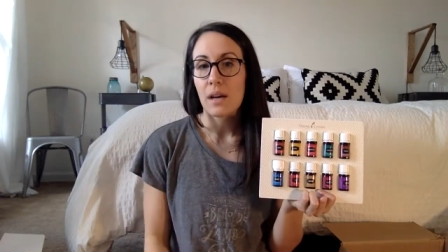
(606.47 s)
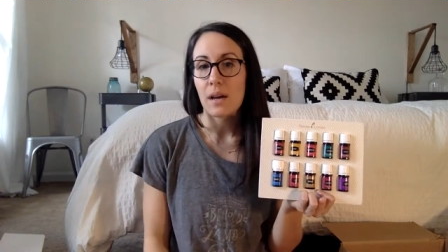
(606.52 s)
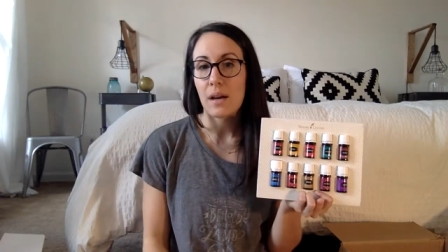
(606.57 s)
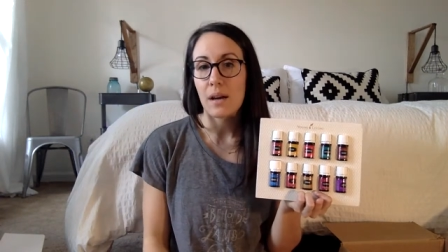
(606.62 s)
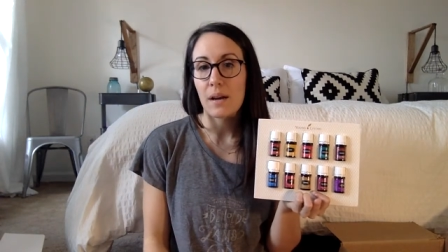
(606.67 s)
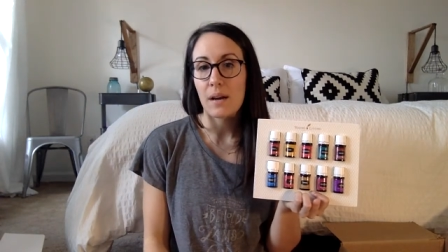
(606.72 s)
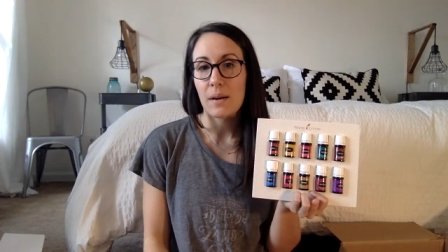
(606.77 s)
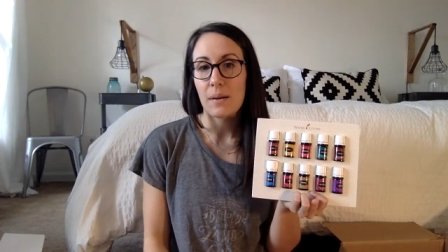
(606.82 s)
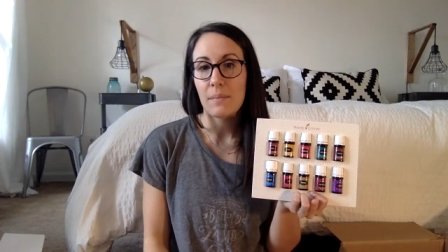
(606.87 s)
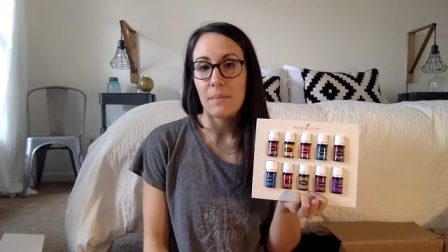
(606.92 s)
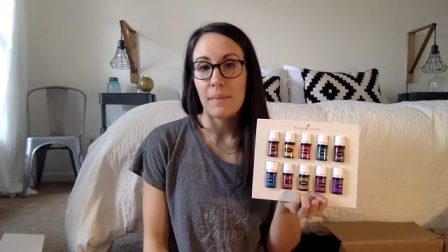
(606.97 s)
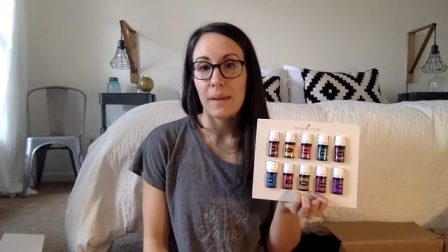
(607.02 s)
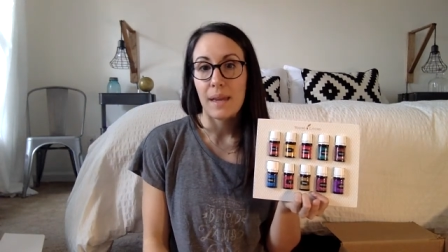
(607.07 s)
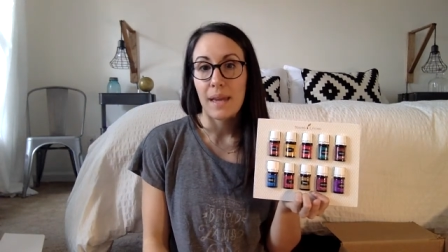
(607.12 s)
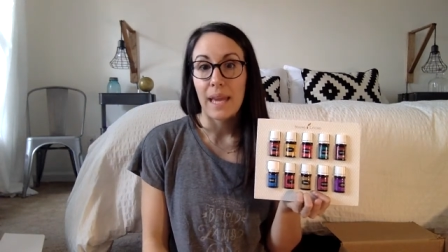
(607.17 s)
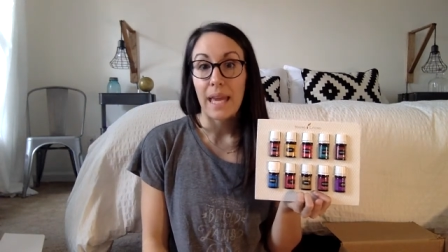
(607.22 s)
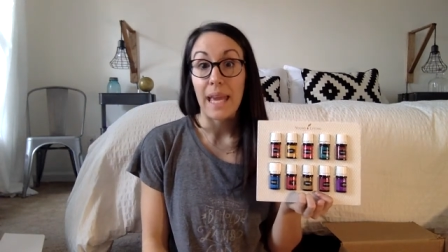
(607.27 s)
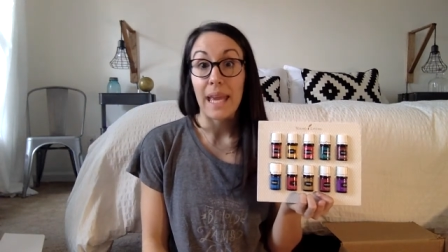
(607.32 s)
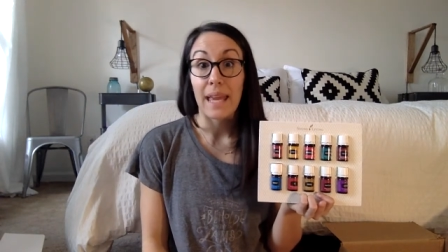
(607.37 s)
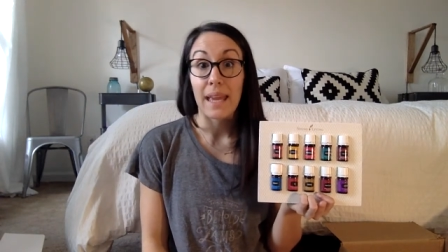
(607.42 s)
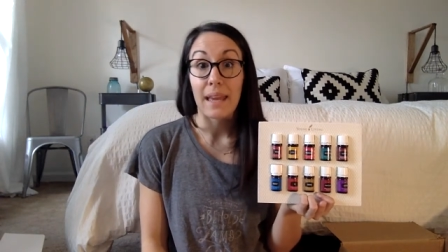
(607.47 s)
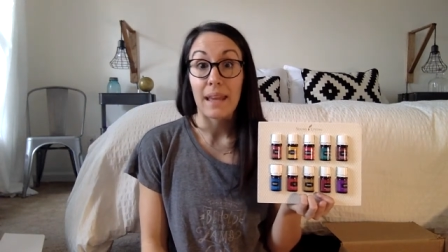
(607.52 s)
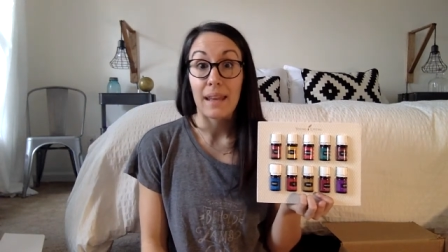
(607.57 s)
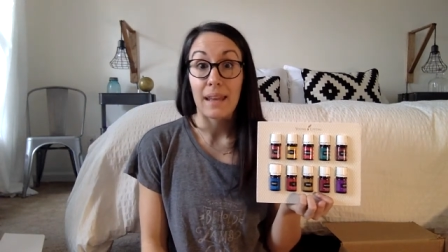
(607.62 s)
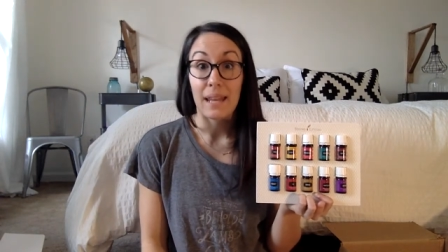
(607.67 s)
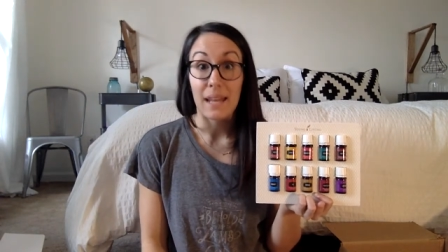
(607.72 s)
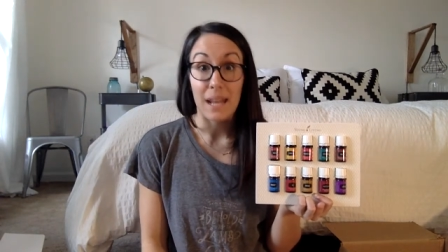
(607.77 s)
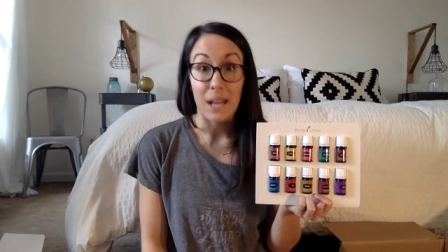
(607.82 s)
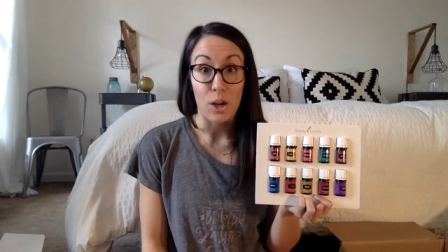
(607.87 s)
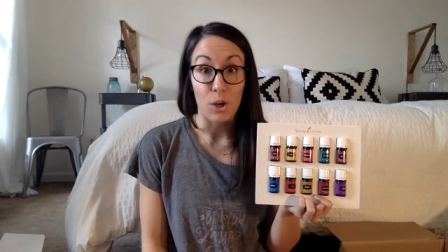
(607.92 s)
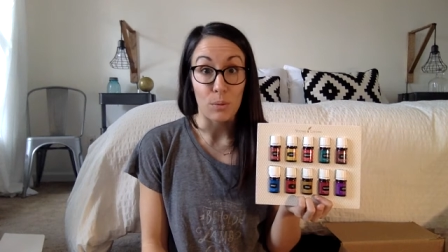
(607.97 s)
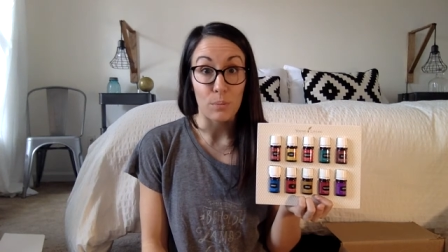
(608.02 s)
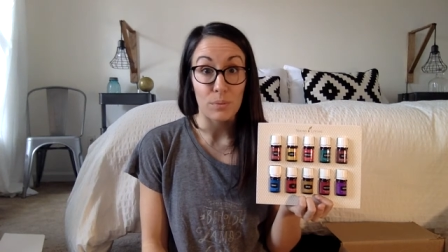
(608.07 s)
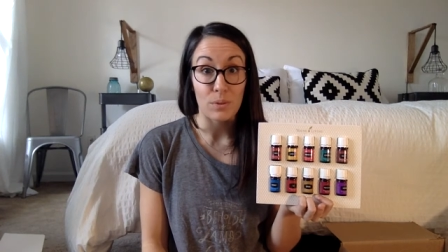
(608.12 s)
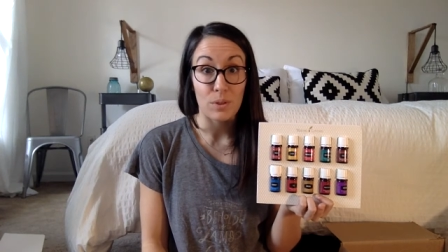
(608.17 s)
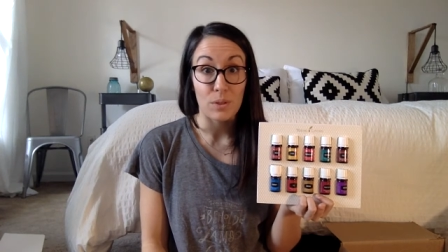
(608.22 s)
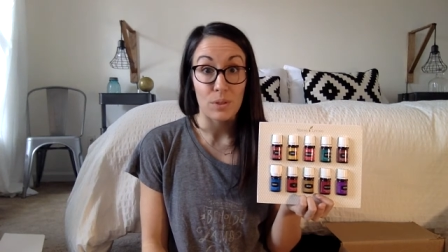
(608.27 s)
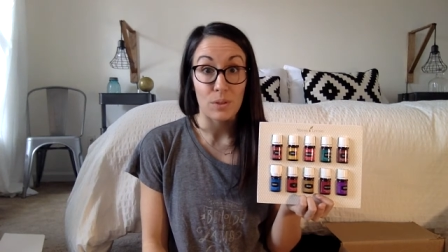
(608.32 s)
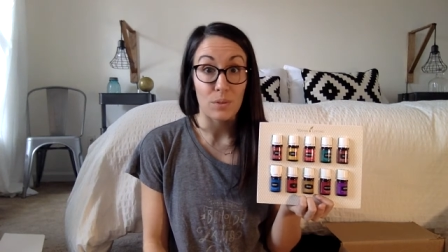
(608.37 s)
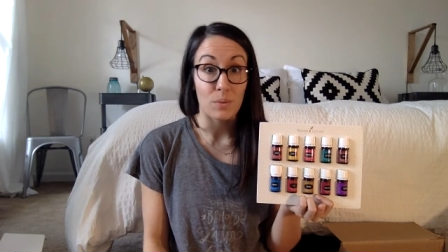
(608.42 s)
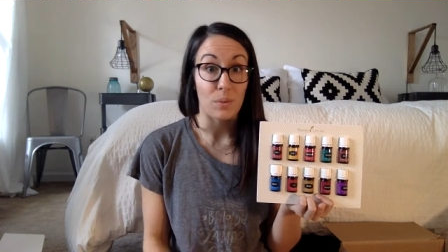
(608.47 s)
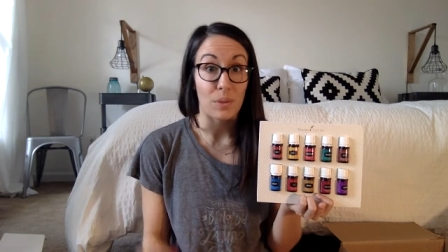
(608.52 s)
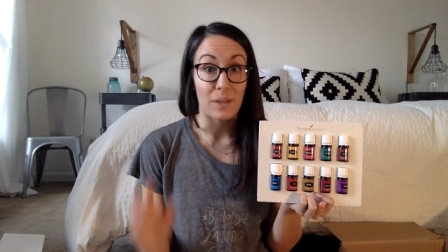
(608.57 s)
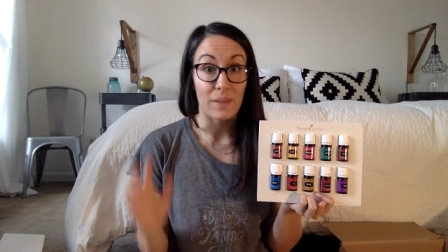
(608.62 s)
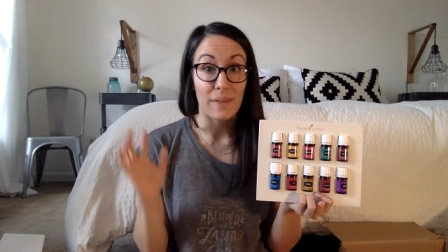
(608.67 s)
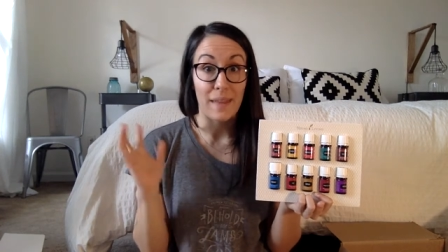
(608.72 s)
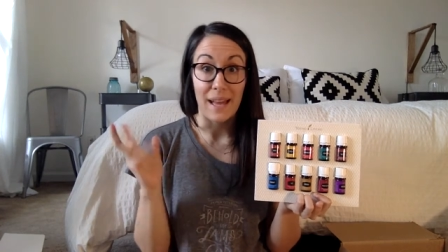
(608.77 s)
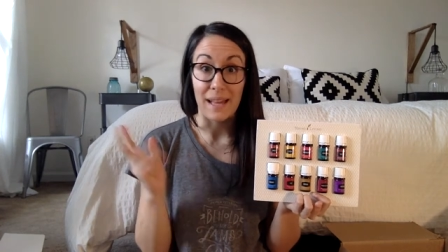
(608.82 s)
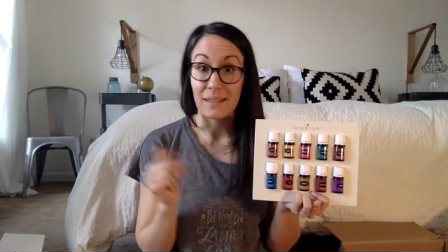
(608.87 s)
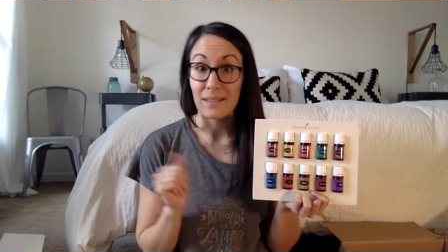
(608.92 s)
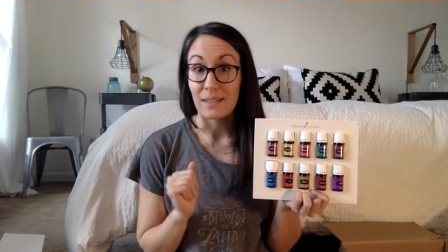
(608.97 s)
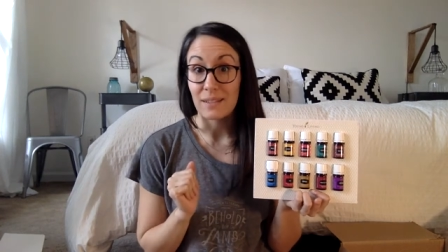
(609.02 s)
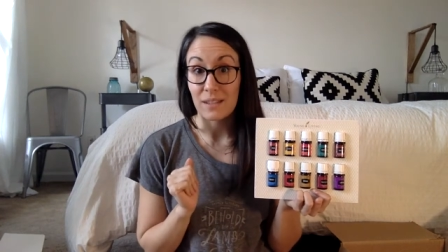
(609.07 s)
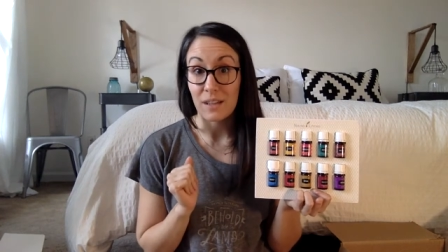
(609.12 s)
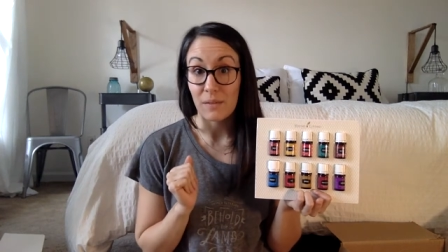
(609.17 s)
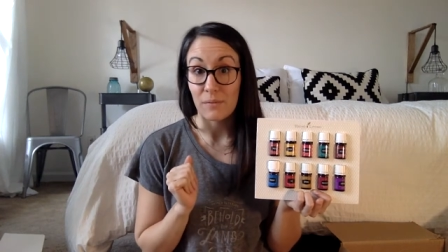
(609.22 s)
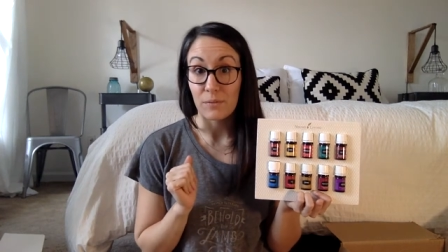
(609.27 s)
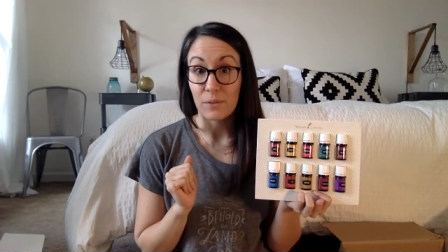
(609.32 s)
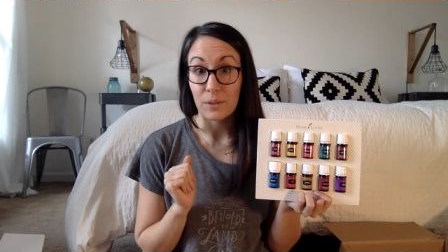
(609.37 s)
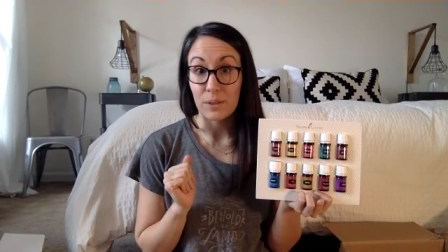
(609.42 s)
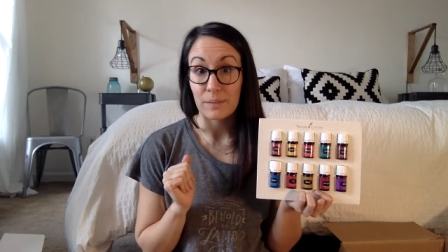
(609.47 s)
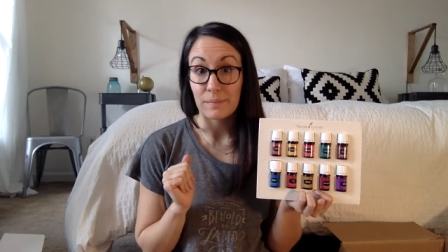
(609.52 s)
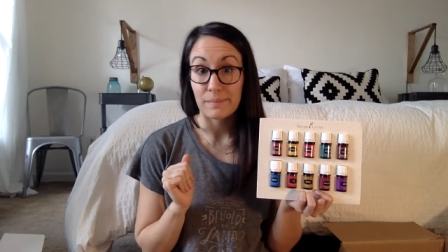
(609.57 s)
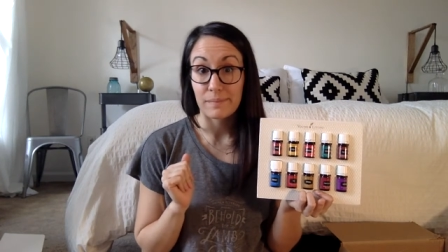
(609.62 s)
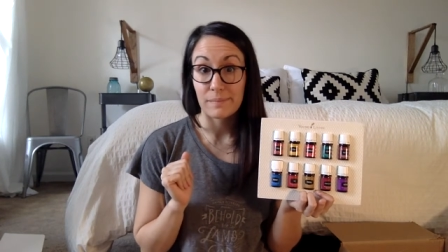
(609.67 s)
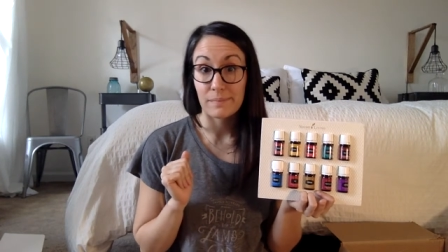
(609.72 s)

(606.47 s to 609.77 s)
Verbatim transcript: Um, and it helps with that discomfort.